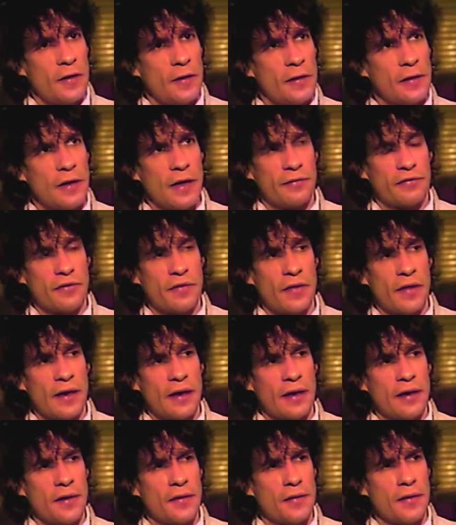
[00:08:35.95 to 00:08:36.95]
And after that,
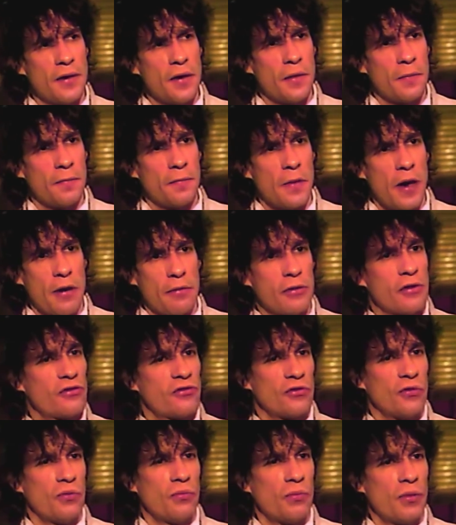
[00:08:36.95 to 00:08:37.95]
I don't know. I would
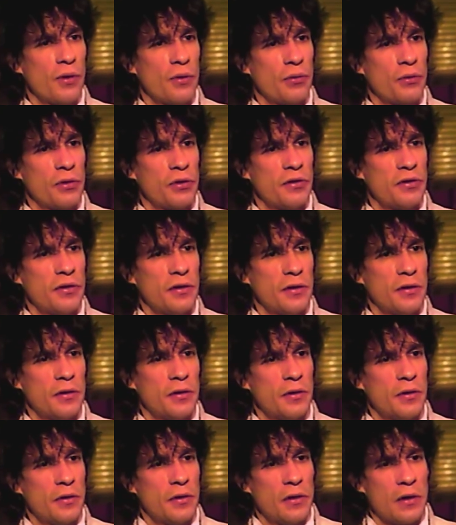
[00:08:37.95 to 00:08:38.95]
assume we would,
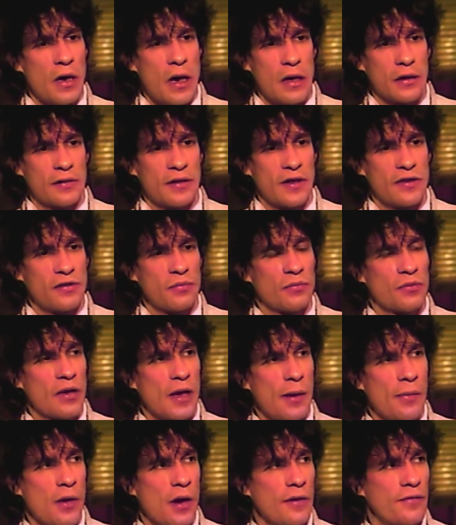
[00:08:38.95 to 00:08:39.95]
I'll take some
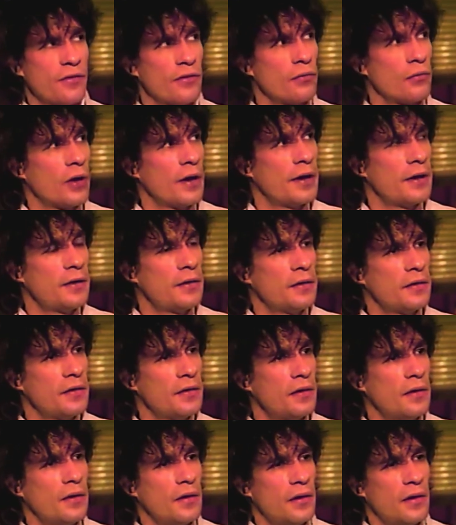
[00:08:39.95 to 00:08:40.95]
time off and write
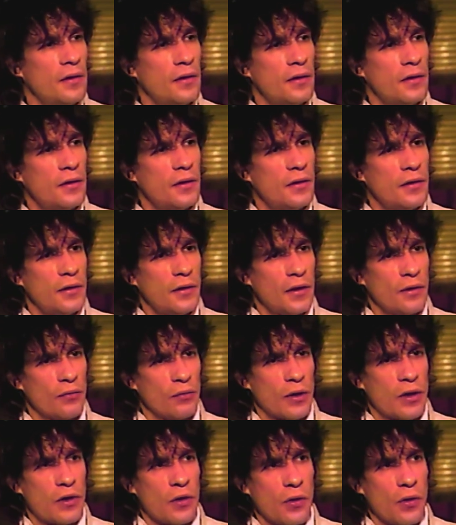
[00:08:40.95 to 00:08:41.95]
and
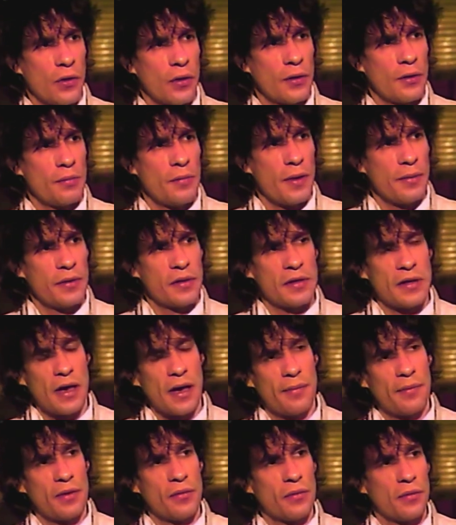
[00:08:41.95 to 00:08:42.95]
record. Maybe
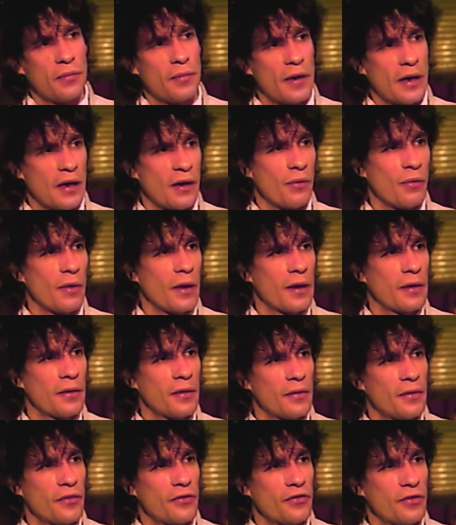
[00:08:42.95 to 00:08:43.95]
Tommy will make a
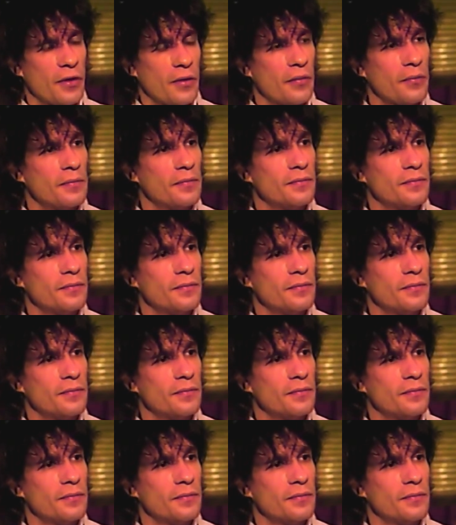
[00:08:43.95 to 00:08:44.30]
record or something.